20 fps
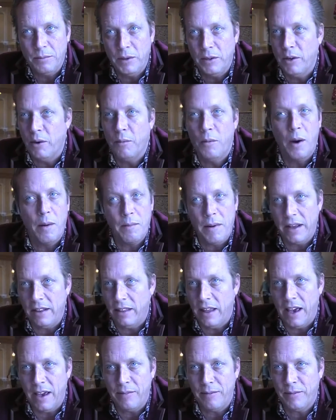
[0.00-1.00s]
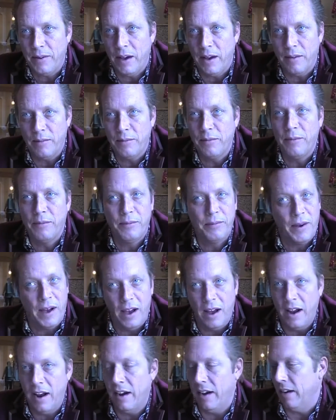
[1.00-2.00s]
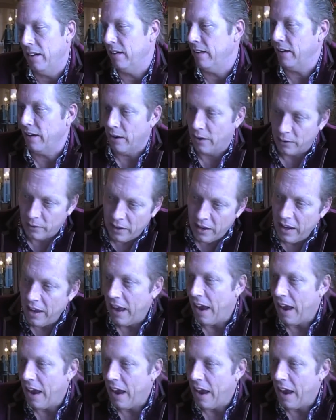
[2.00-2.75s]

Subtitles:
You don't want my life of fun and, you know,